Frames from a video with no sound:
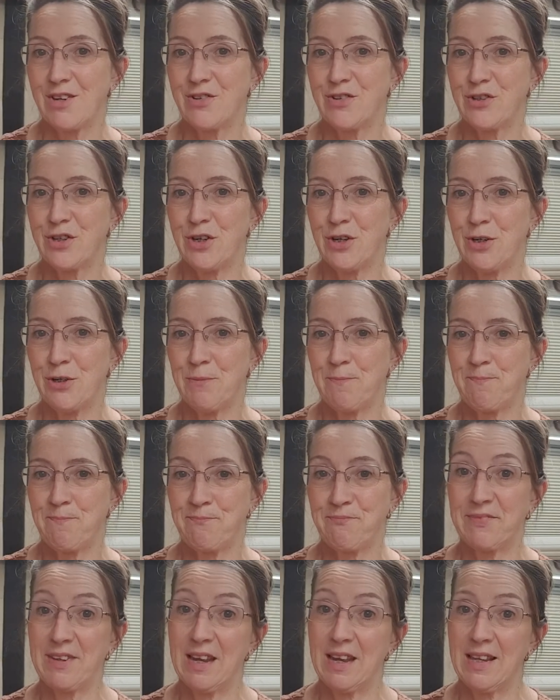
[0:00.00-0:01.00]
So
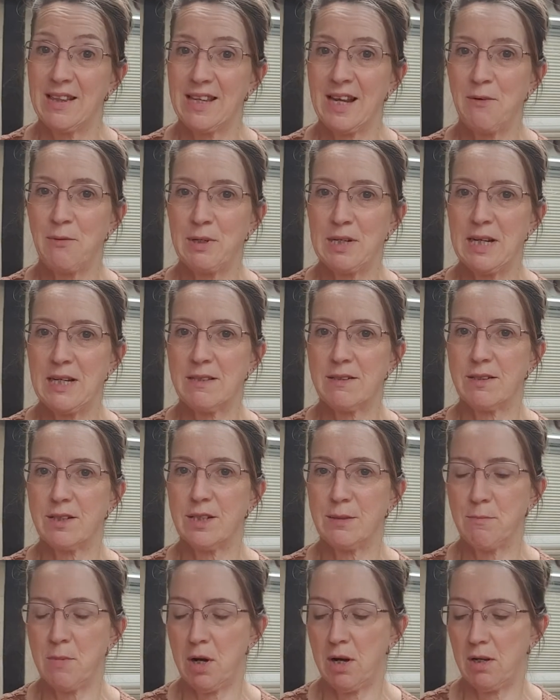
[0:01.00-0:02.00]
that was
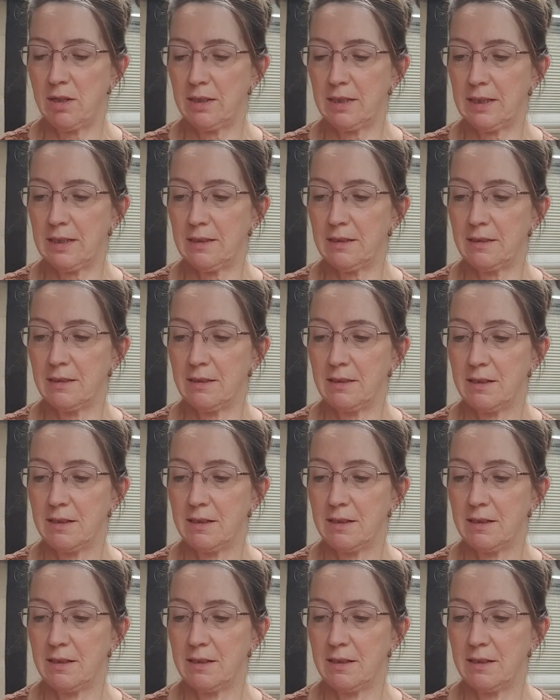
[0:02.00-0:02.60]
yesterday morning.